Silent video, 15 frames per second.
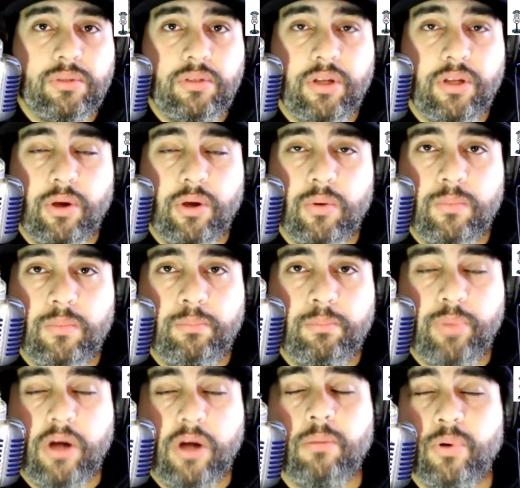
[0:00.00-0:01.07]
you know,
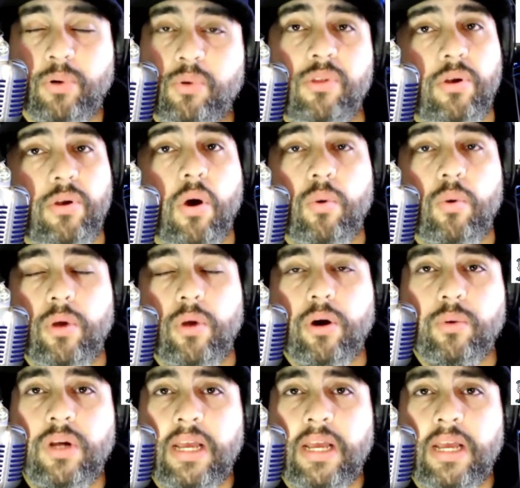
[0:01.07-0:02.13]
bugaboo, the no no